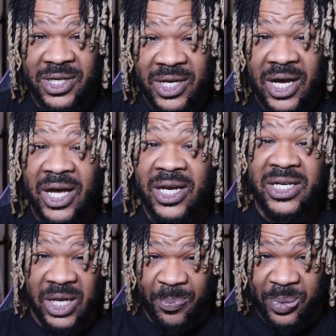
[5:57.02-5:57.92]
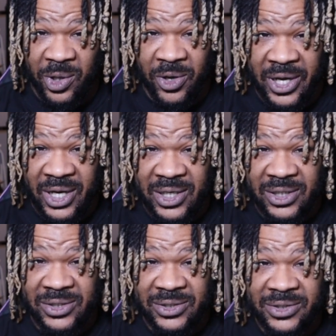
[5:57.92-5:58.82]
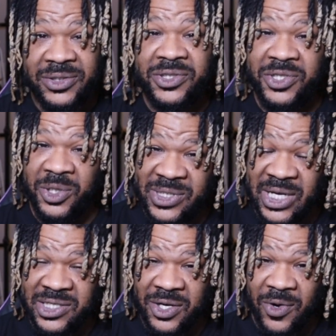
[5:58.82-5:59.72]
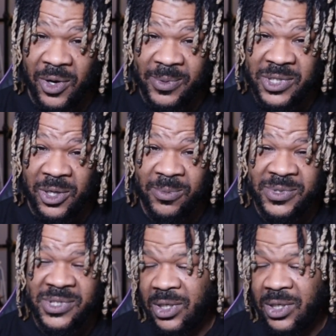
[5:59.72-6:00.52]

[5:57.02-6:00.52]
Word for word: a diploid, two sets of chromosomes,